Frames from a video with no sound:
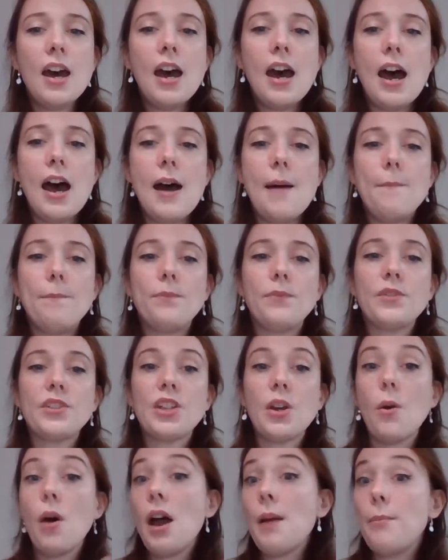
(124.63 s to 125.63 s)

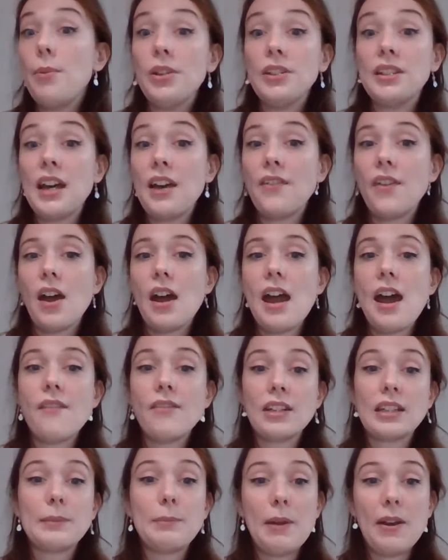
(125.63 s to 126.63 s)
So I put down that I have
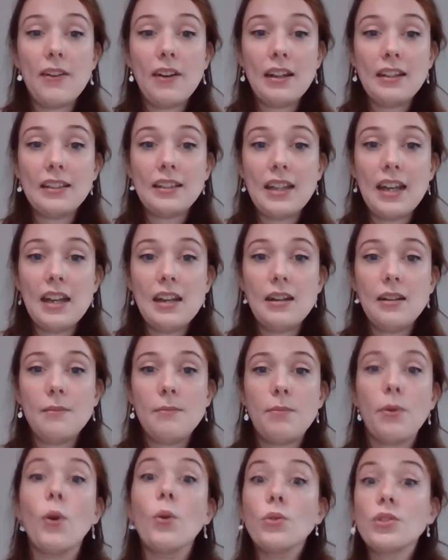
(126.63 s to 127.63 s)
experience in,
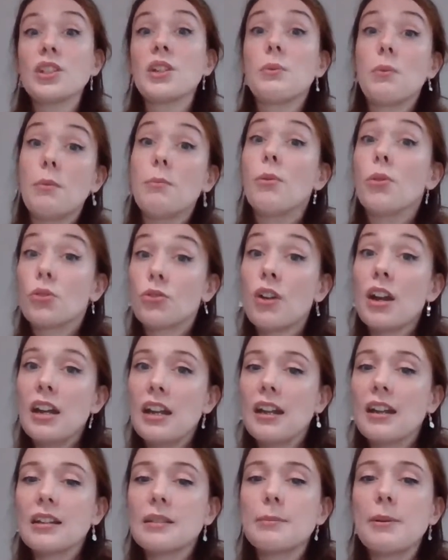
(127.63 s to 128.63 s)
but also want more
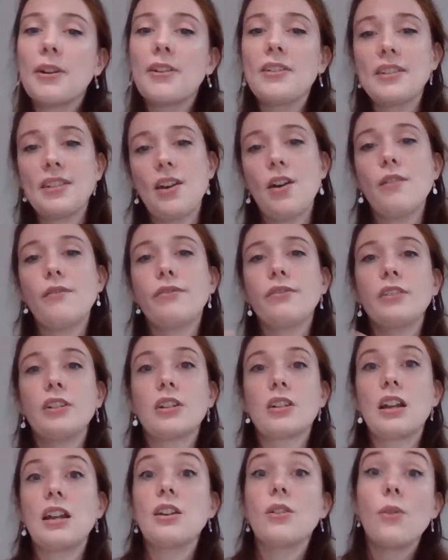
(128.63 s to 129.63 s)
training experience of,
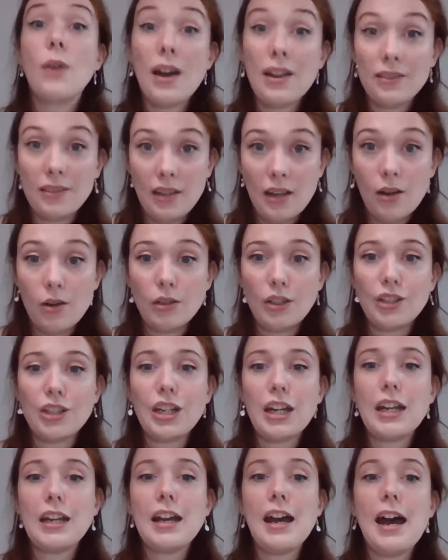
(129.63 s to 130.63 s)
clinical health
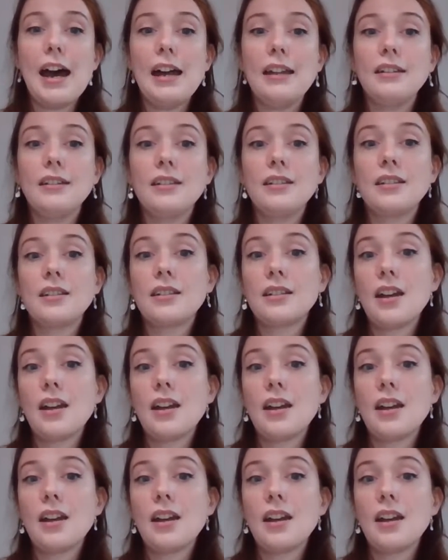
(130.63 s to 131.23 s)
psychology, and